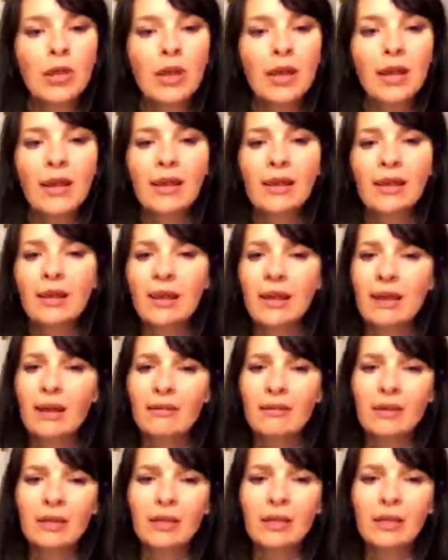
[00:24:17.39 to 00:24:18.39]
hang
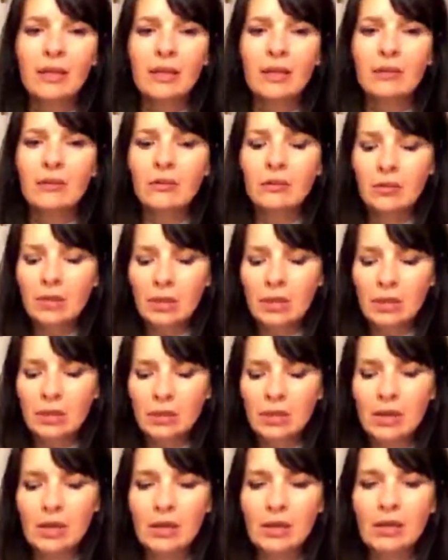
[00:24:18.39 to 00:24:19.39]
heavy in
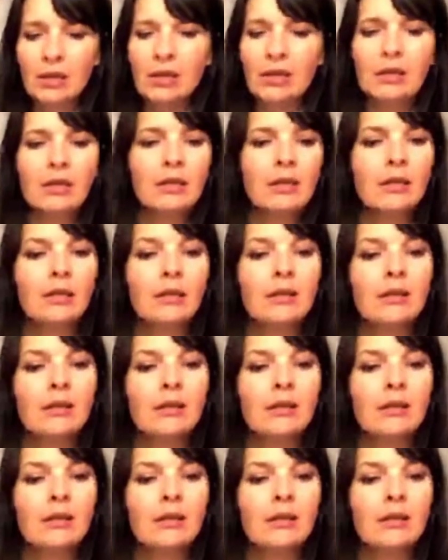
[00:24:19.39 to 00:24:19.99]
the air.